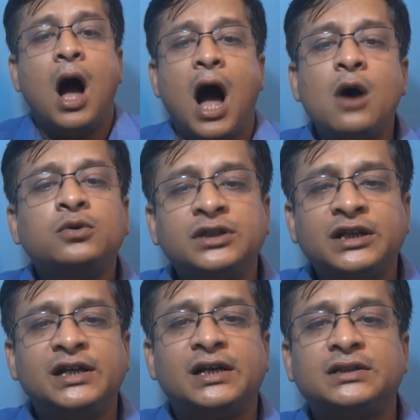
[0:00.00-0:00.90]
How
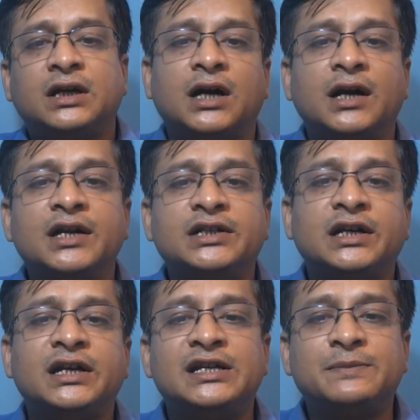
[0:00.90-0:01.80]
serious a
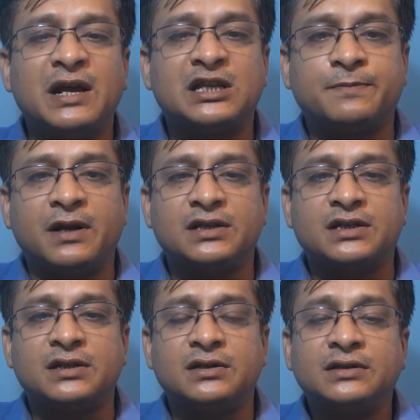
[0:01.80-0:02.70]
condition is Bell's palsy?